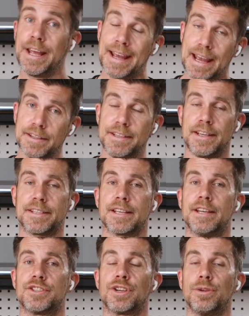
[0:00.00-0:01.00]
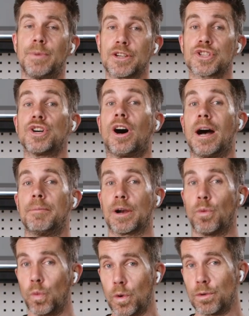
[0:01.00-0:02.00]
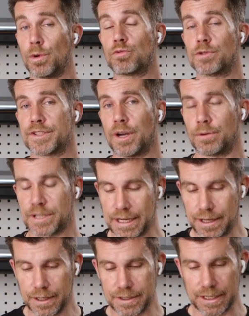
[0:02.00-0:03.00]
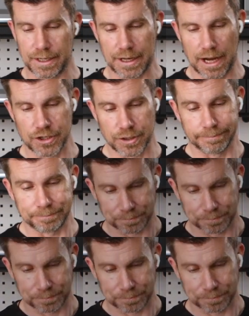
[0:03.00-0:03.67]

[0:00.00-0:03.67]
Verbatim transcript: And yes, too much timing will result in detonation.